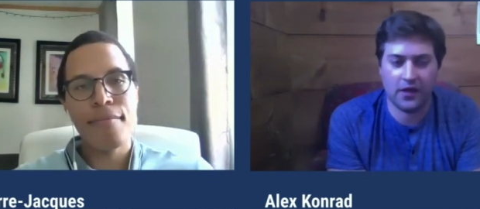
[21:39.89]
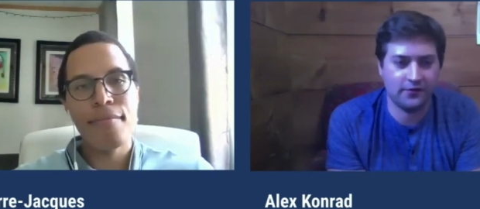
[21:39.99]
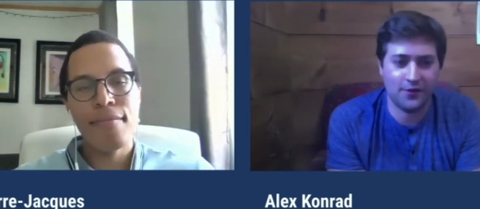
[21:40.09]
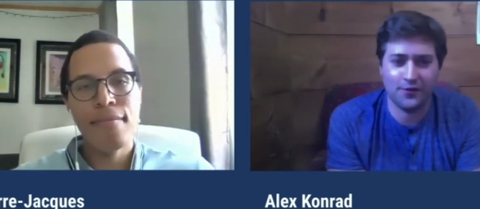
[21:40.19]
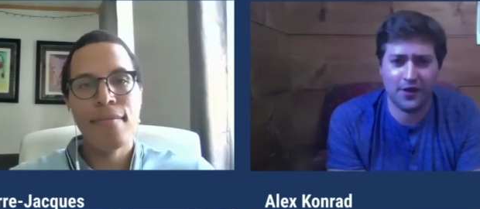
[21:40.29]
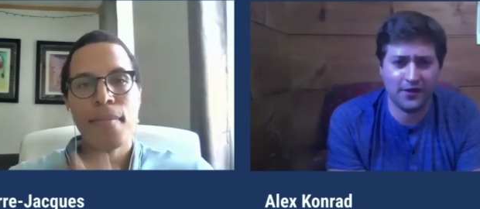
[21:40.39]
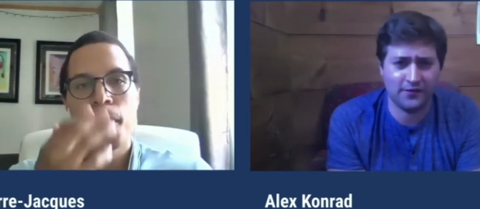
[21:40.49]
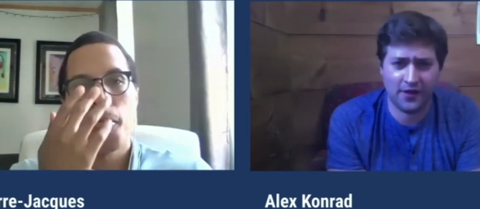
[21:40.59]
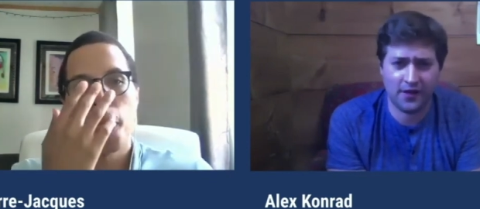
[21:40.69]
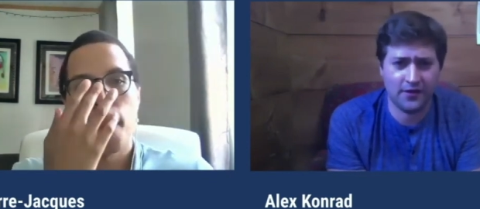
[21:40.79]
Speaker 1: I saw you
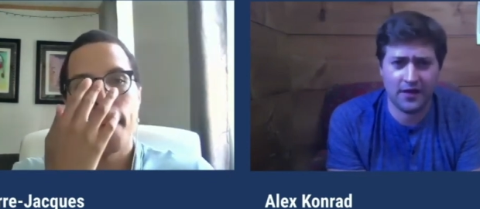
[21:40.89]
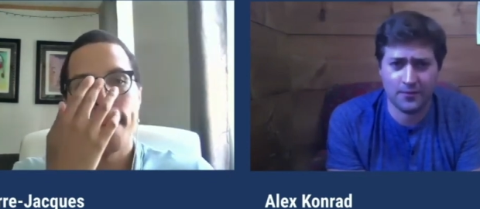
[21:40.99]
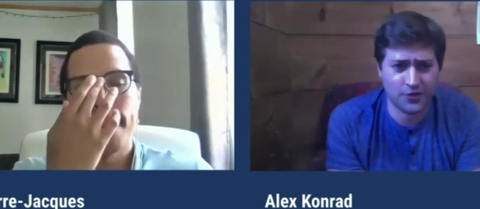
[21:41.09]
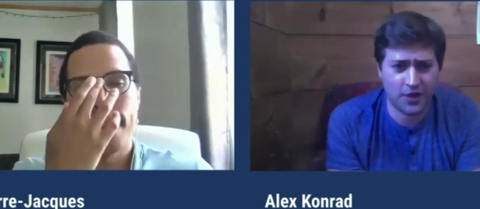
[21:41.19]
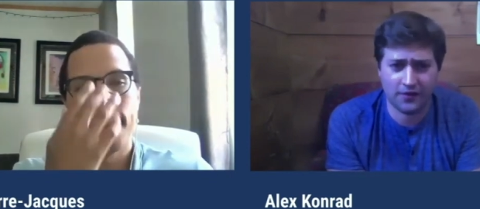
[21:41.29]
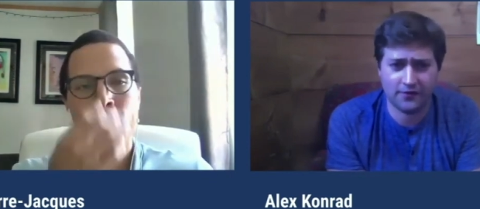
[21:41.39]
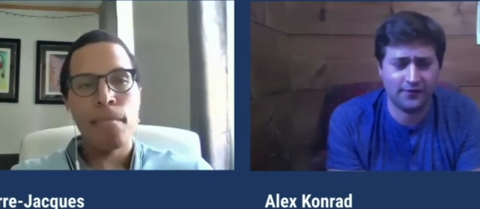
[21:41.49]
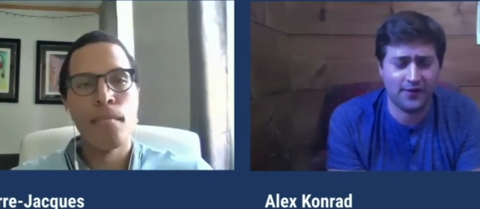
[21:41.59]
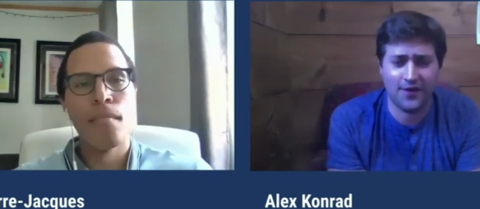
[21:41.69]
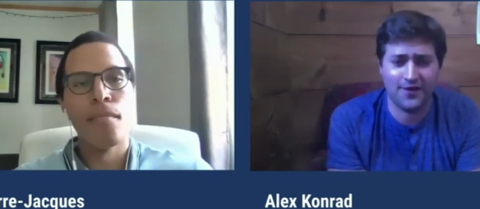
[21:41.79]
guys got name
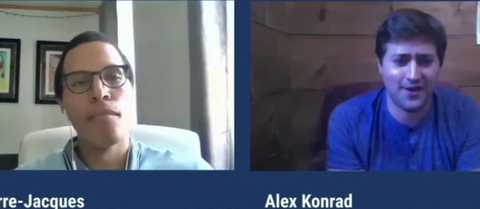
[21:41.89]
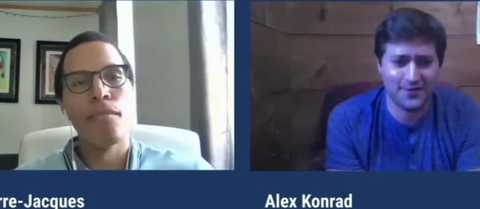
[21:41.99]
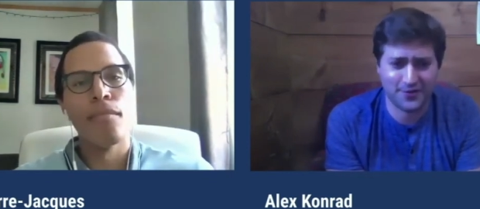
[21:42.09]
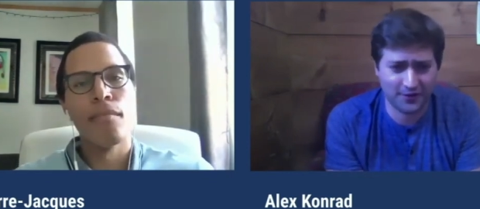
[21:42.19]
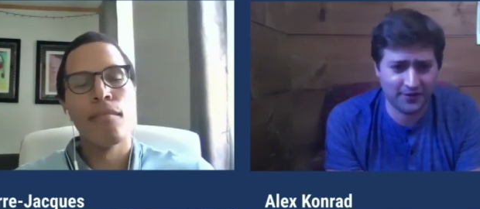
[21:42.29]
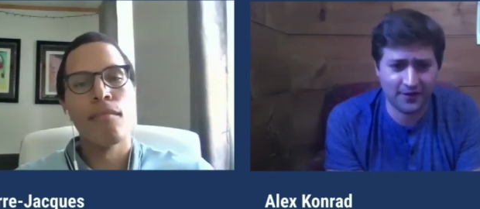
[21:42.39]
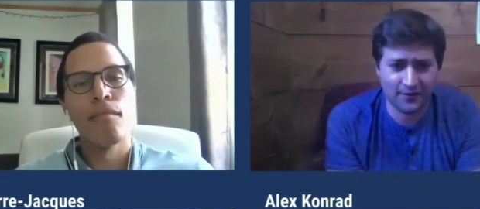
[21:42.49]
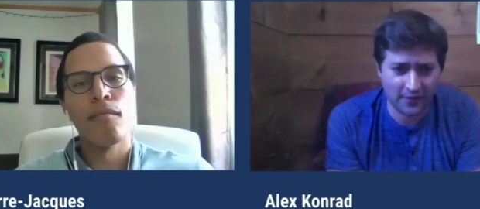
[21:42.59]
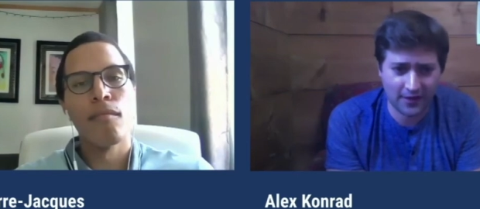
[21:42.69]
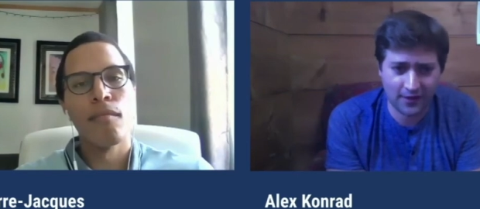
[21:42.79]
checked on national
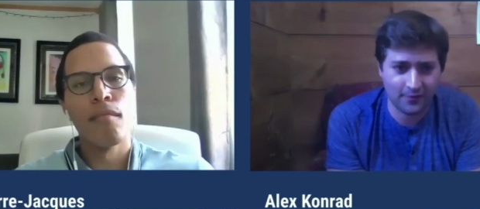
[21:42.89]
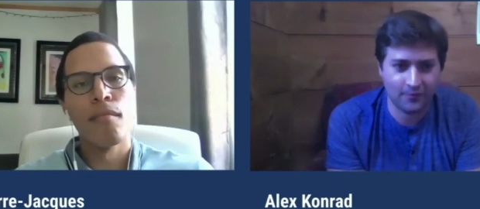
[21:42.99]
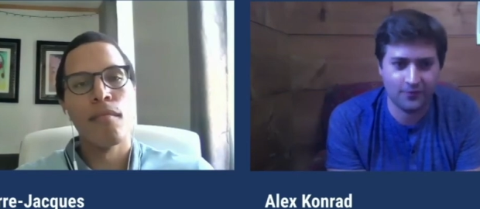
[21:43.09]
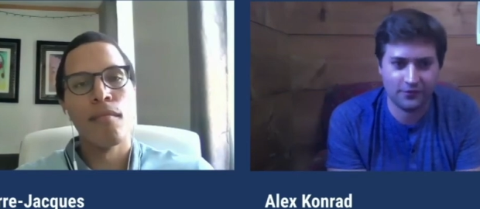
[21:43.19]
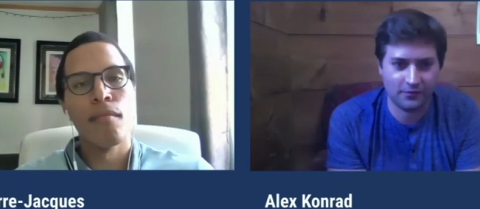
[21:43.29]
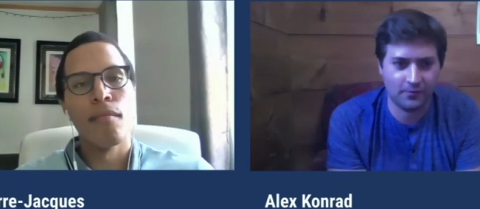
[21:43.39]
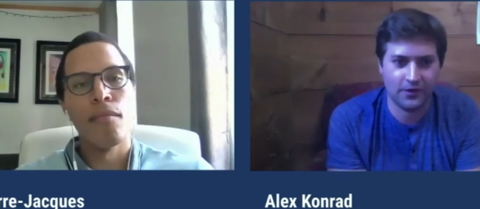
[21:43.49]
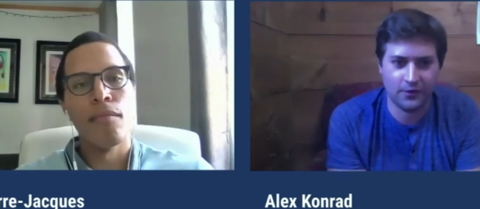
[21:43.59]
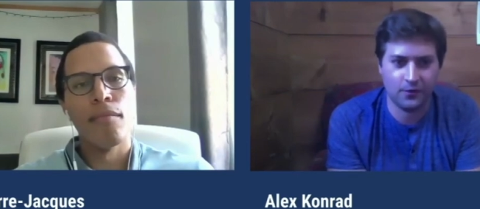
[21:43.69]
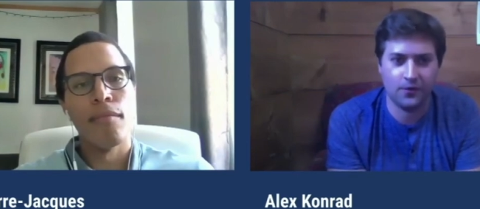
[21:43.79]
TV, which is
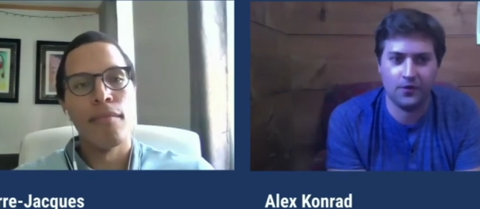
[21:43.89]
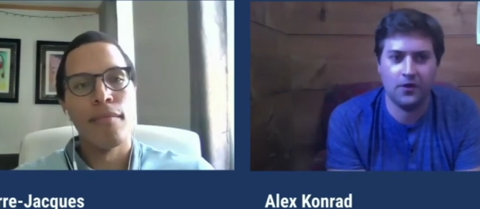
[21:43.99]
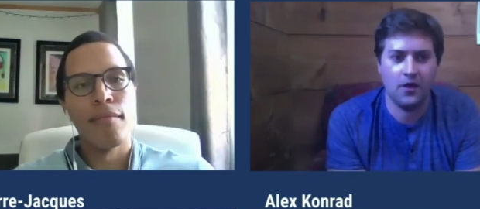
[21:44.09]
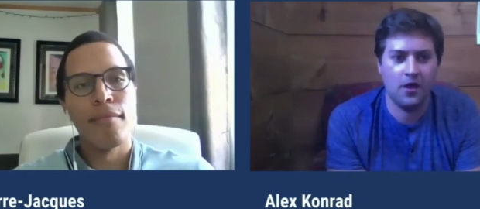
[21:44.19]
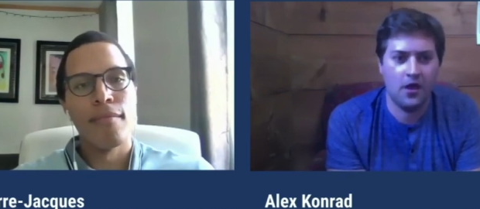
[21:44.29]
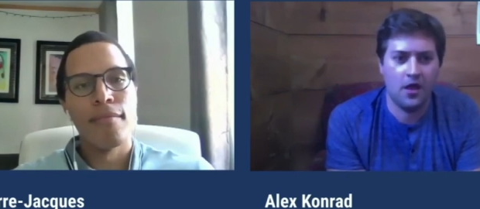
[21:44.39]
pretty cool.